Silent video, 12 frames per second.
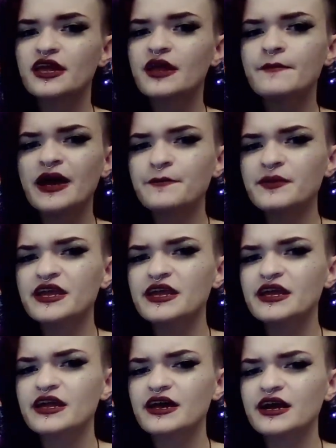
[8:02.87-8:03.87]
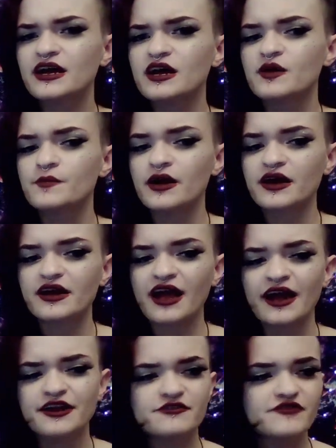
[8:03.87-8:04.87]
It might be um,
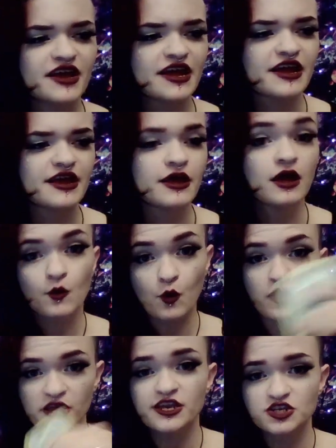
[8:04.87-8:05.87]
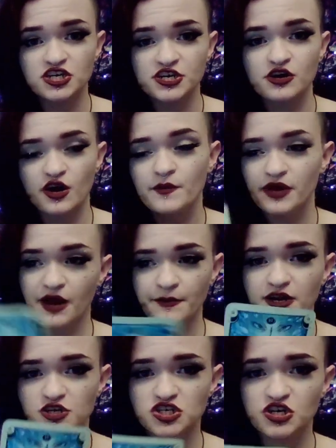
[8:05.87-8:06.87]
kind of a, well, he cheated on me,
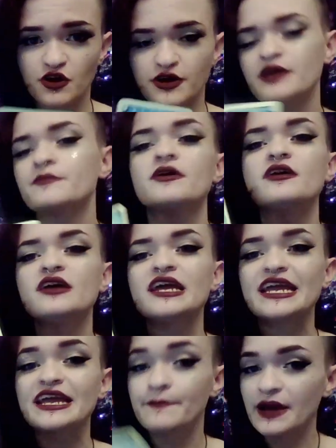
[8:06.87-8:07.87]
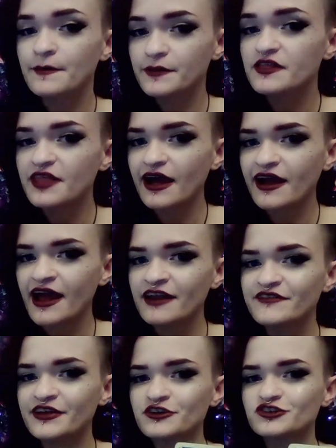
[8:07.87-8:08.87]
I'm going to cheat on him. It might be that
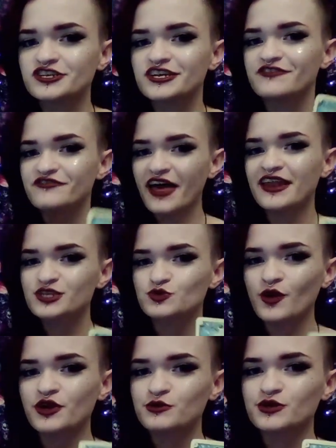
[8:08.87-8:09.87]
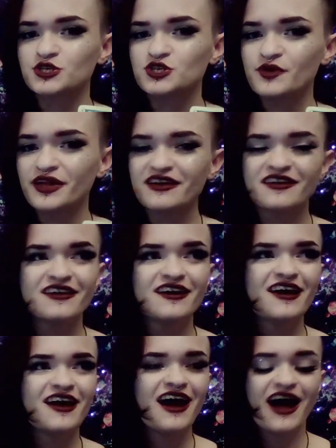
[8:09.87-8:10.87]
kind of energy. If that is what you are doing,
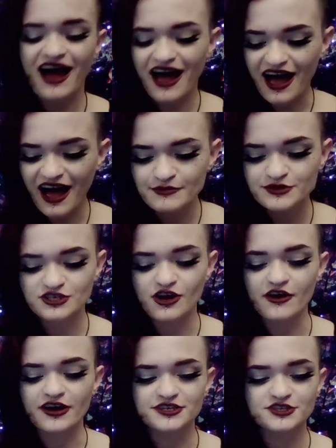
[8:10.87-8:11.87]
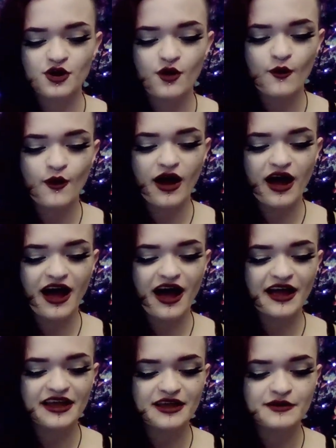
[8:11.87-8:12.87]
I'm sorry. So
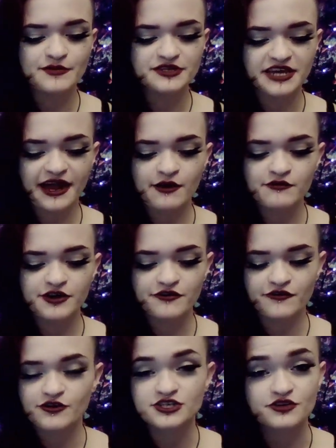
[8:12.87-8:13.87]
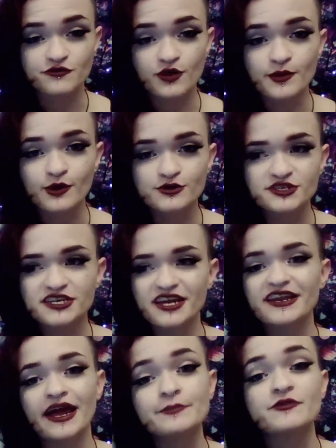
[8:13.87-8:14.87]
I am a tarot reader first and
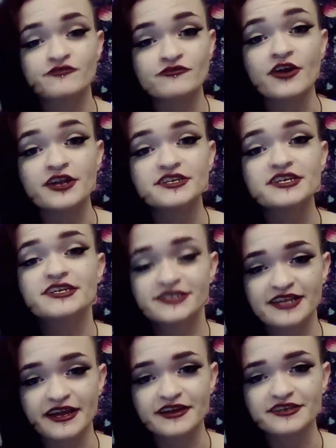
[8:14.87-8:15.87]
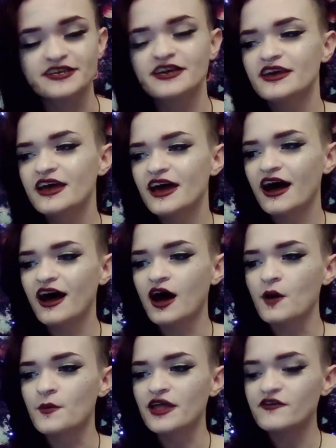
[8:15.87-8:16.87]
foremost, and I'm a friend second.
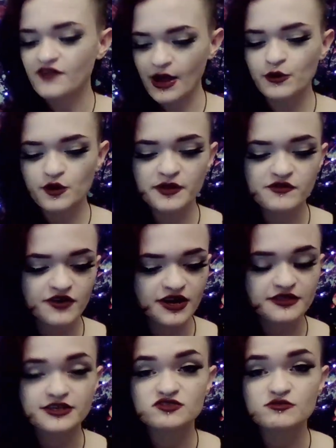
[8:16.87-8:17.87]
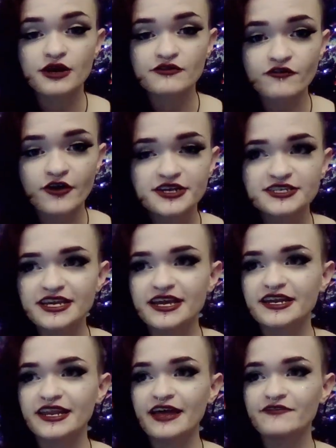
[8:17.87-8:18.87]
Um, if I were to be reading this to my friend,
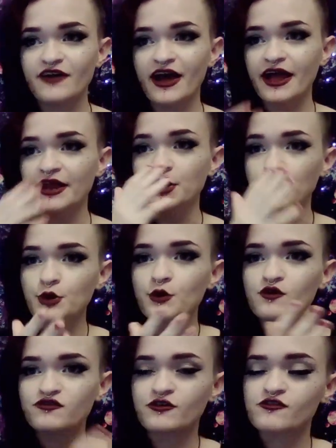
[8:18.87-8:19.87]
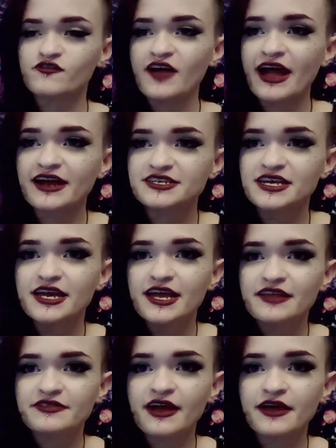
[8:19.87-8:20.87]
and if I knew for a fact
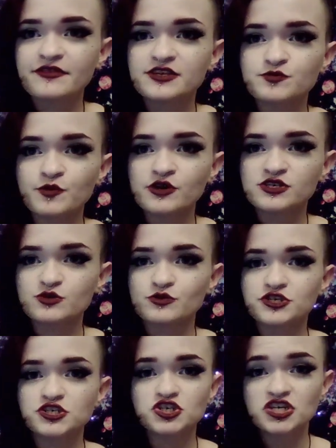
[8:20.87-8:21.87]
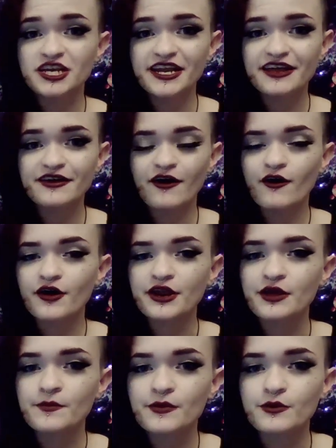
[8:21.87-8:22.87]
that this person was cheating
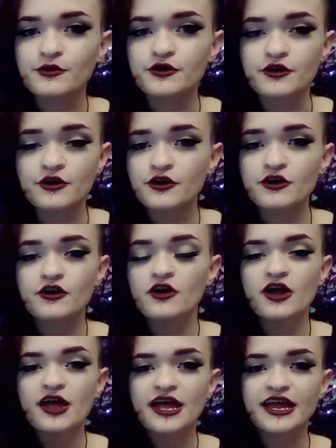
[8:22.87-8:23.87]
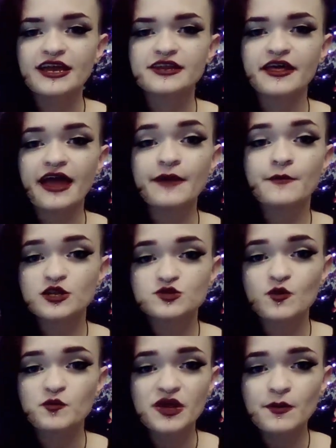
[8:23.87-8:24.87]
on him or her, and they had
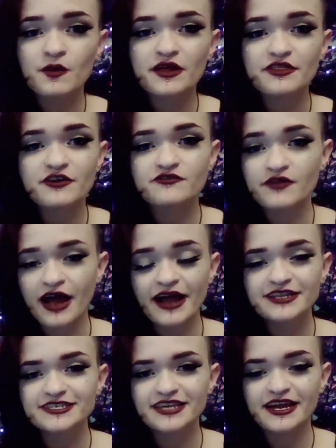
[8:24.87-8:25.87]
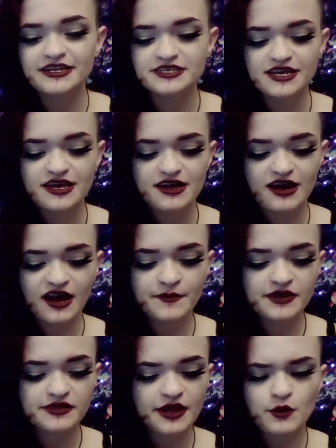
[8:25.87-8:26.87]
multiple people in their hindsight,
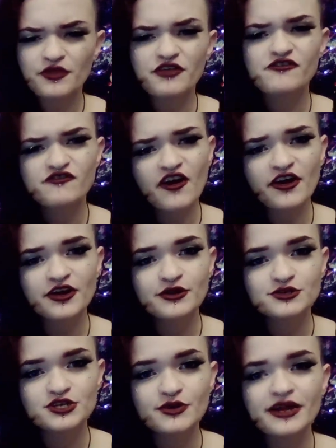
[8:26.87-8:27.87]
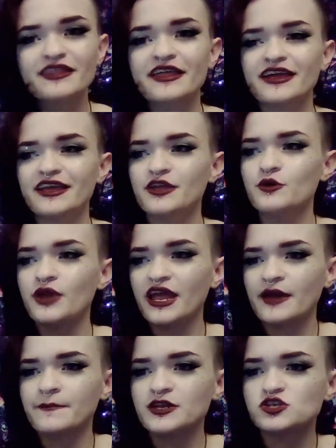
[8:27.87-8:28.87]
I'd be like, what the fuck are you doing? Like, you
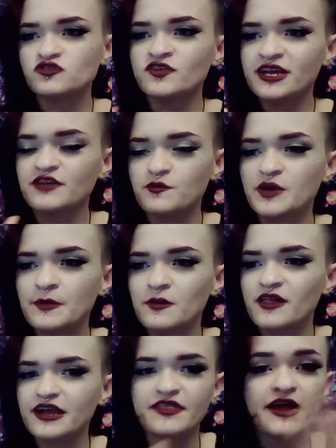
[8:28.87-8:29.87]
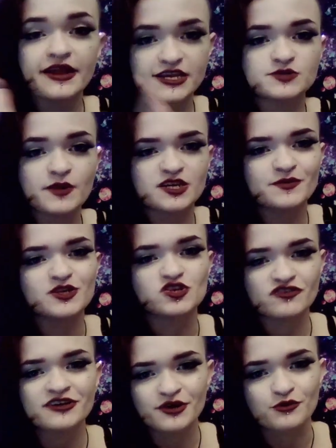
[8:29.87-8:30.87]
can't be treating other people like that and expect to be
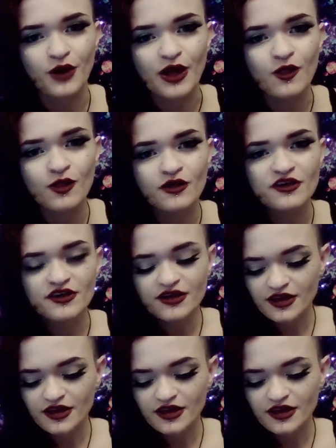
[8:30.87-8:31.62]
treated well.